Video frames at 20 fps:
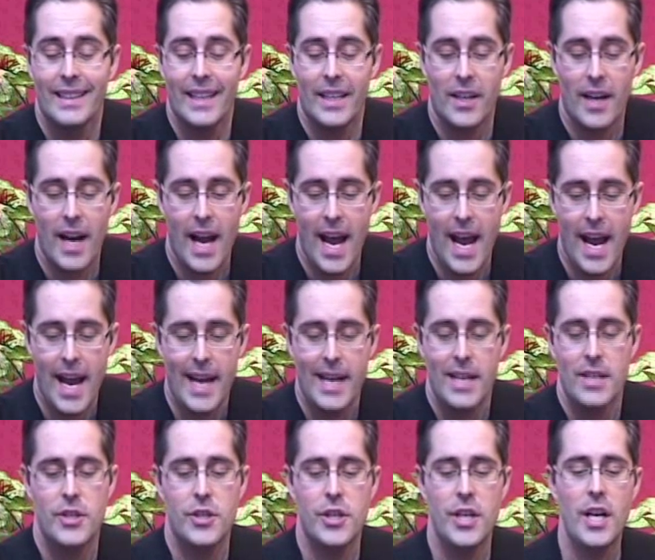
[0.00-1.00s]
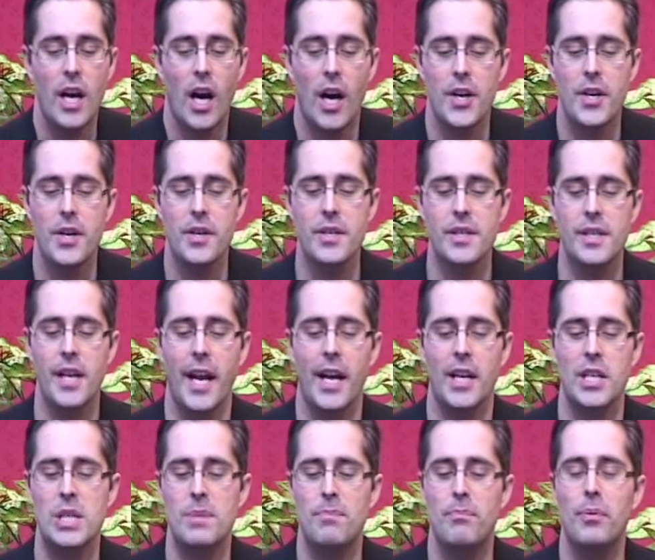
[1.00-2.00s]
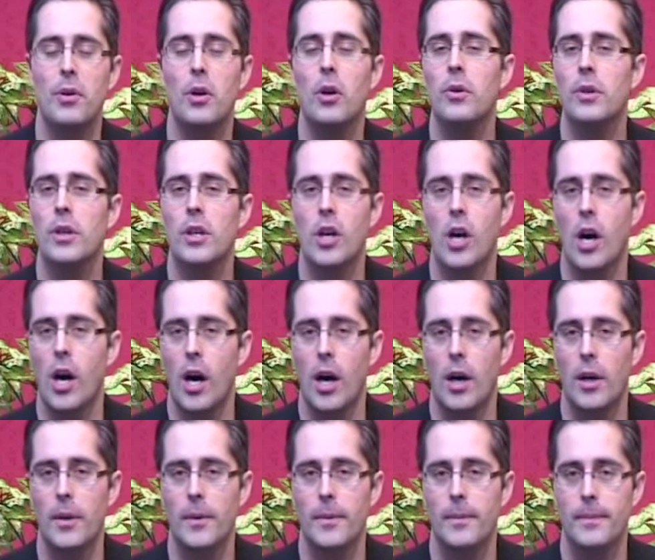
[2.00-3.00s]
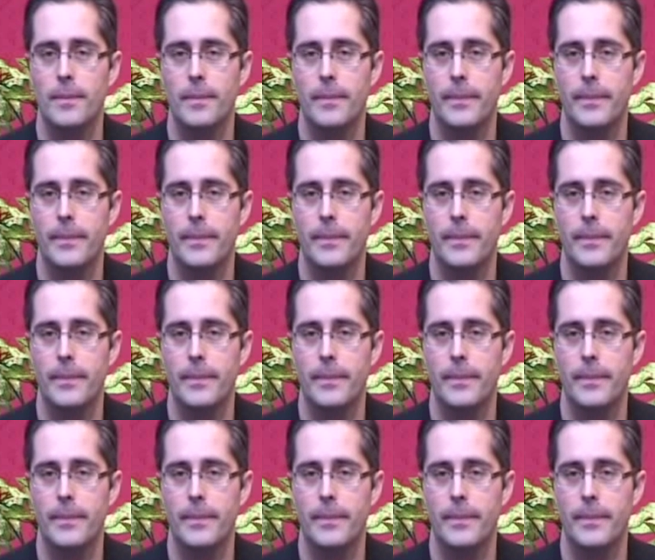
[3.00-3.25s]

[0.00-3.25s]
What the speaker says: Letter A, she understands protocol.